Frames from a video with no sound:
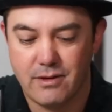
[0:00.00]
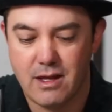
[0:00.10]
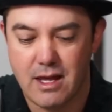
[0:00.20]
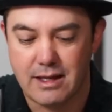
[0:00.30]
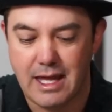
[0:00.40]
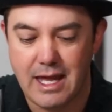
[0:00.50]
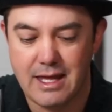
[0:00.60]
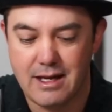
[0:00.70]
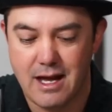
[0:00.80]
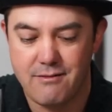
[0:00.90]

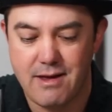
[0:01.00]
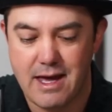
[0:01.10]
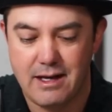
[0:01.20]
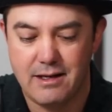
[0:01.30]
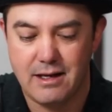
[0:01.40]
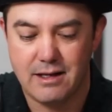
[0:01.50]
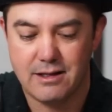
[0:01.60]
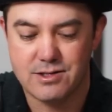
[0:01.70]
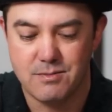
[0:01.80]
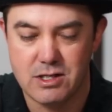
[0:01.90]
again, I've had
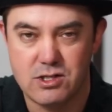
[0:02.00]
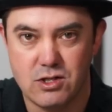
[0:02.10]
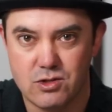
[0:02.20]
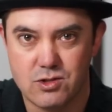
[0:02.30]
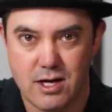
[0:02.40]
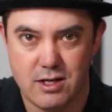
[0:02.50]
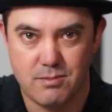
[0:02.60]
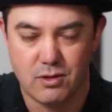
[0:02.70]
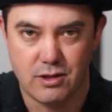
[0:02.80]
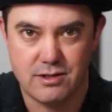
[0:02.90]
some issues trying to
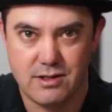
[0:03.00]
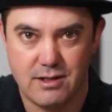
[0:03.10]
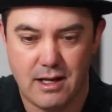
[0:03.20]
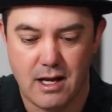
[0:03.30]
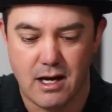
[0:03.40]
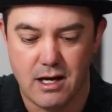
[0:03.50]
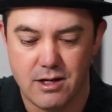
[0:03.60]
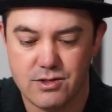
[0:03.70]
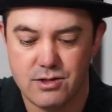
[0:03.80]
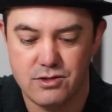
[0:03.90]
put
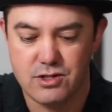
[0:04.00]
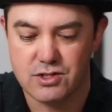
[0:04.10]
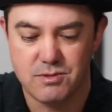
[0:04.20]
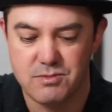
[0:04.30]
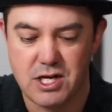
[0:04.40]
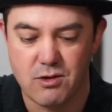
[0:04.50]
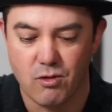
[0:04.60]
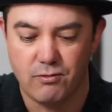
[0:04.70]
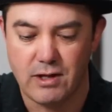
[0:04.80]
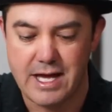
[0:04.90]
uh, just some general
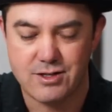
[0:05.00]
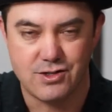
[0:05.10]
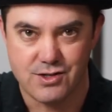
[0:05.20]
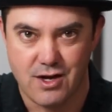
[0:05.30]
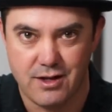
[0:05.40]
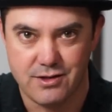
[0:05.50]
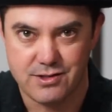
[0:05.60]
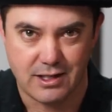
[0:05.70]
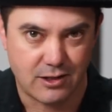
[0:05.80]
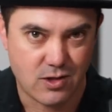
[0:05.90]
flashes on this
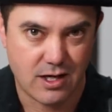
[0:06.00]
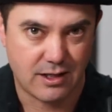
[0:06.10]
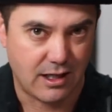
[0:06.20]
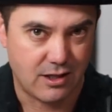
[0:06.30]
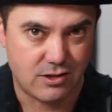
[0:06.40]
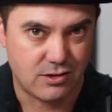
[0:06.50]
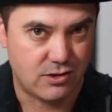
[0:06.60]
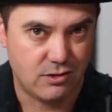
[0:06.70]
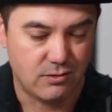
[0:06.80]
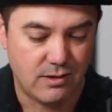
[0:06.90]
thing, trying to get it to
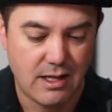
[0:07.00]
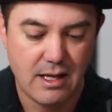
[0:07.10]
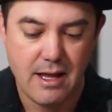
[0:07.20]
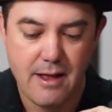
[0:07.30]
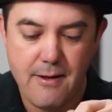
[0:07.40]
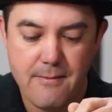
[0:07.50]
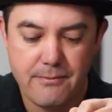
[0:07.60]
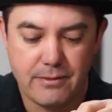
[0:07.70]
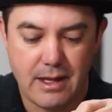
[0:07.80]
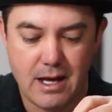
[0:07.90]
shoot.
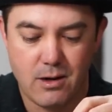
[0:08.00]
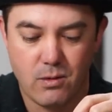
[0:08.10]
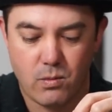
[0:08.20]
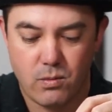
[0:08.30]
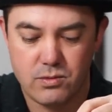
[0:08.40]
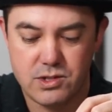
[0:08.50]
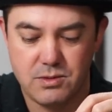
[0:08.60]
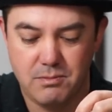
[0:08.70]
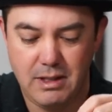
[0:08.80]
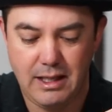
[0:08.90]
Now, to
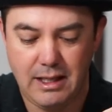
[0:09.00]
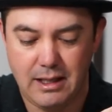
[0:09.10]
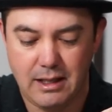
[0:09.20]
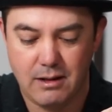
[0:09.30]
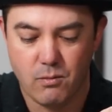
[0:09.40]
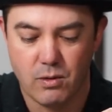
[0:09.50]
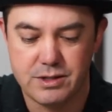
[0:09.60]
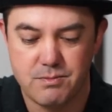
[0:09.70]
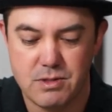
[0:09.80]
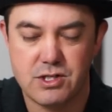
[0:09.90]
me, what's
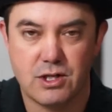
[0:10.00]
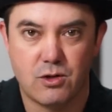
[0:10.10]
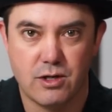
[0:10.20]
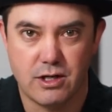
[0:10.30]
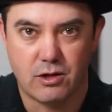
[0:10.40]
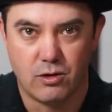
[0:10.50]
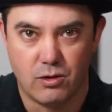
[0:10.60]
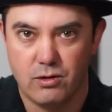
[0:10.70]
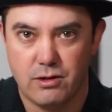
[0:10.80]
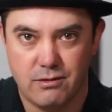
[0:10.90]
mission
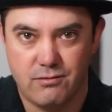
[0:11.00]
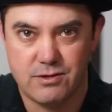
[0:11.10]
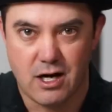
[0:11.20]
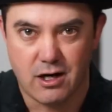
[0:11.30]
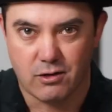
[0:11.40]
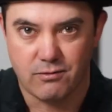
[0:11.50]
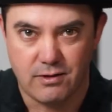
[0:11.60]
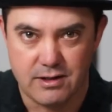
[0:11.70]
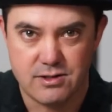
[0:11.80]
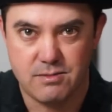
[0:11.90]
critical in photography
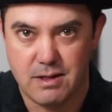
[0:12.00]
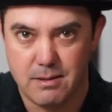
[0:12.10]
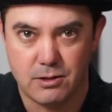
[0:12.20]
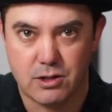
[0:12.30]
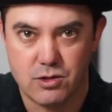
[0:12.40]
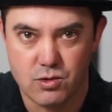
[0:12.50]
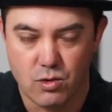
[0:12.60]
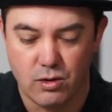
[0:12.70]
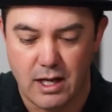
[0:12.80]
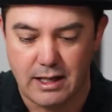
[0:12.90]
is to be able to control
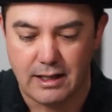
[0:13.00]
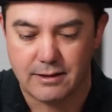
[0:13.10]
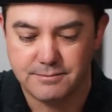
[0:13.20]
lighting.